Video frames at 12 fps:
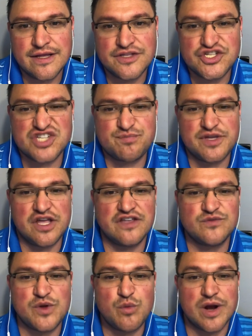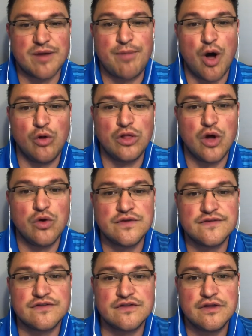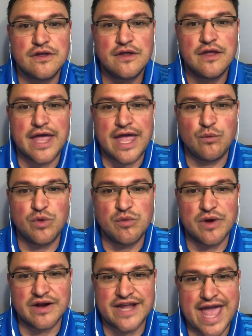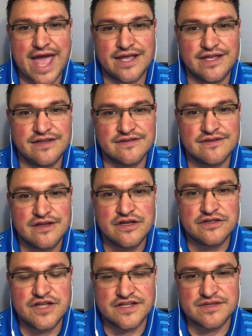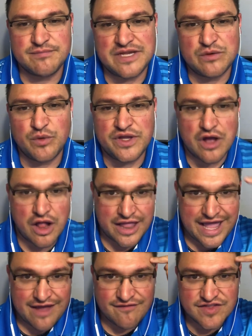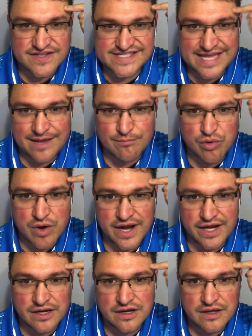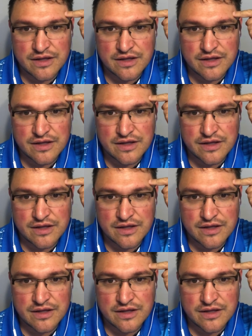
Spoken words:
Just because we wear polos and we wear khakis doesn't mean we all have the same brain.